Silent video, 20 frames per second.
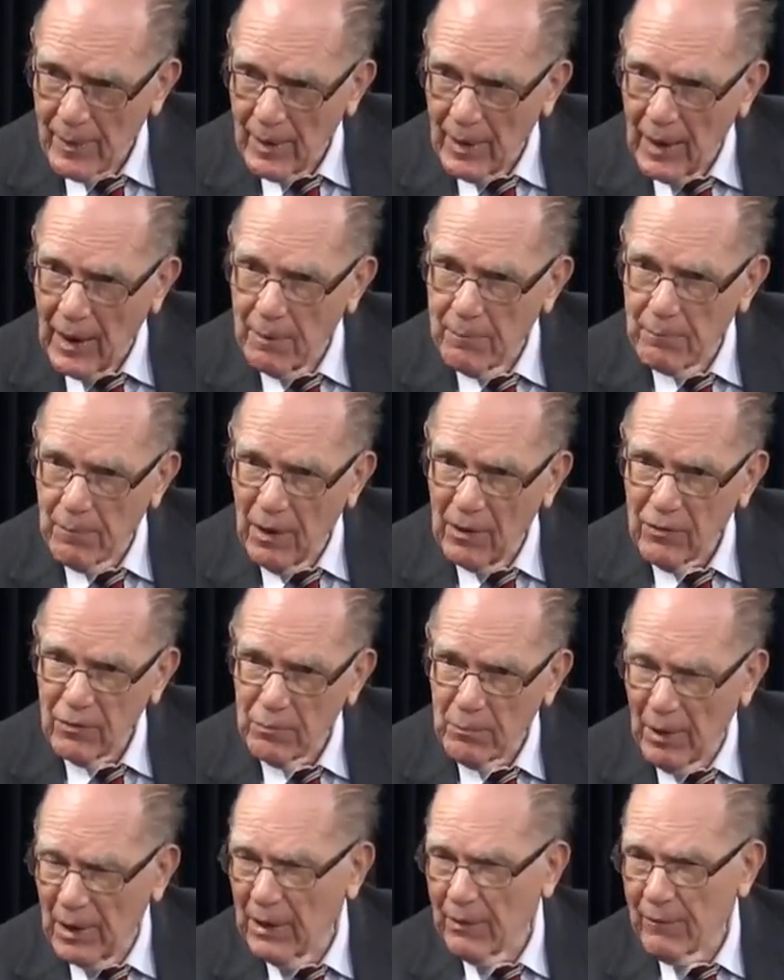And
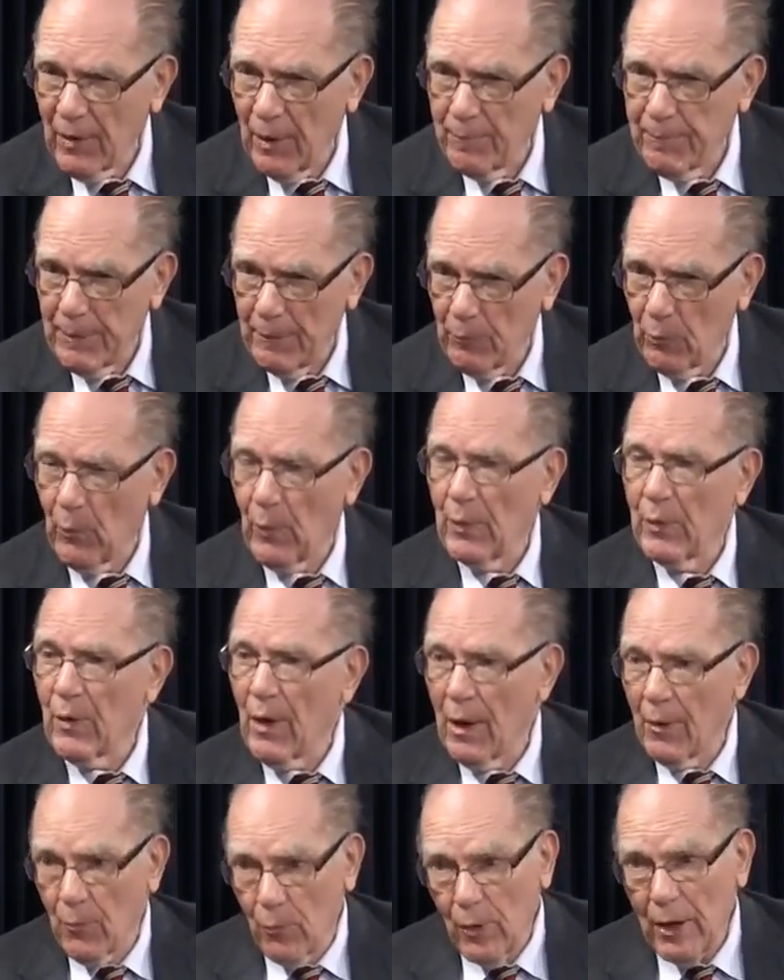many of our people who are
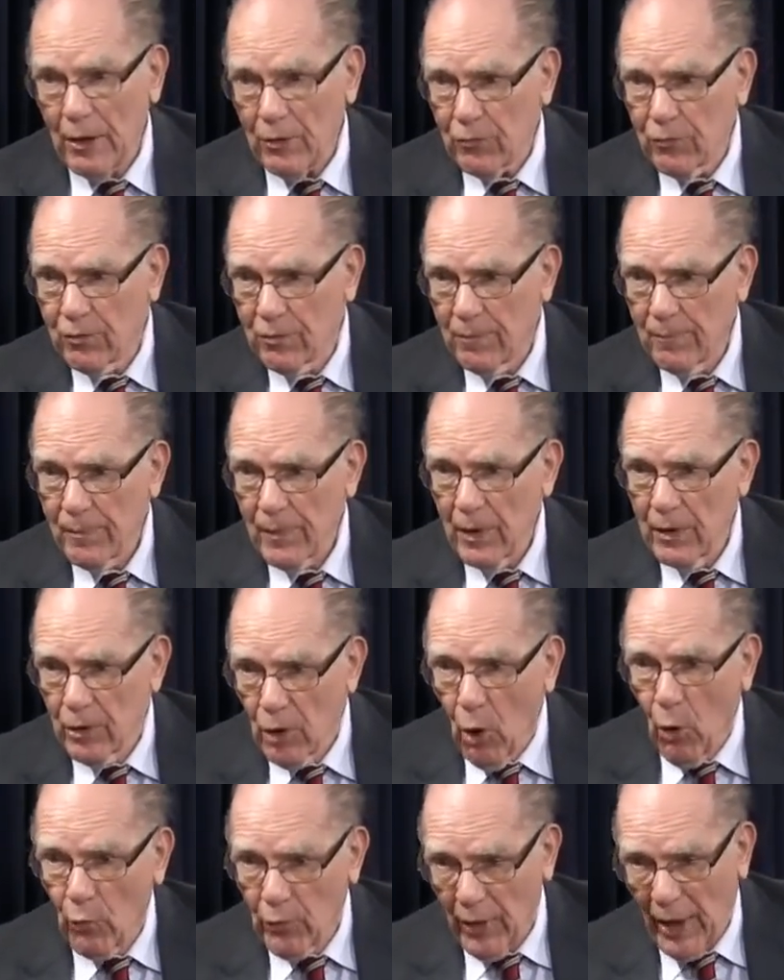not rich
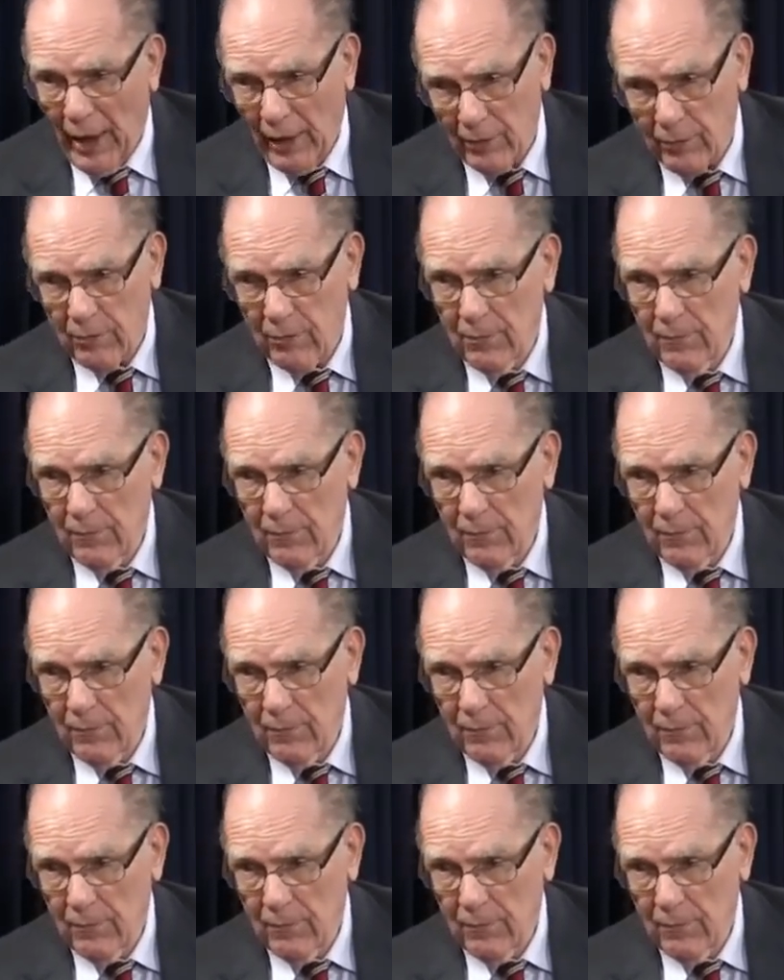know that.